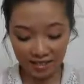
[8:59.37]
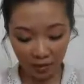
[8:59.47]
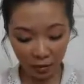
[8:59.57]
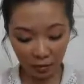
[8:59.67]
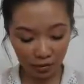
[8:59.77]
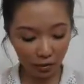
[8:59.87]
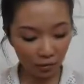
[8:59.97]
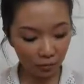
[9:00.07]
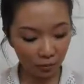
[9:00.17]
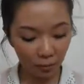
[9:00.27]
So, you
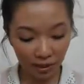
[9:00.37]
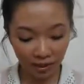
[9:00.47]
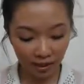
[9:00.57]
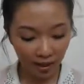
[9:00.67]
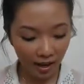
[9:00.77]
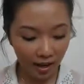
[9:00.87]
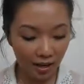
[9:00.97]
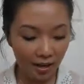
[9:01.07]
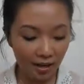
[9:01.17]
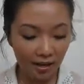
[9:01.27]
know, you
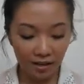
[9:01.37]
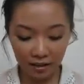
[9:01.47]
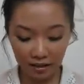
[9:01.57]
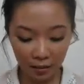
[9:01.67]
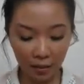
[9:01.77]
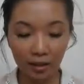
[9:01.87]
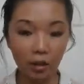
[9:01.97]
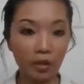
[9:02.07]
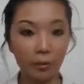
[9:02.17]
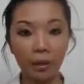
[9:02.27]
might
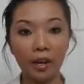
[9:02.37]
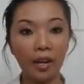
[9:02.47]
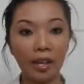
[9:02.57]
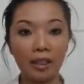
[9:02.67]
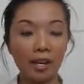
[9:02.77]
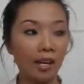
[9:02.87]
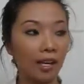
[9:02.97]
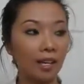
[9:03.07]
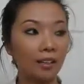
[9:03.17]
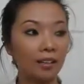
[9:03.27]
look at me and
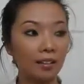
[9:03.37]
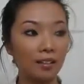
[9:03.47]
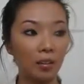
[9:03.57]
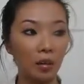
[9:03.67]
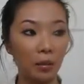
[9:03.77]
think, you know, I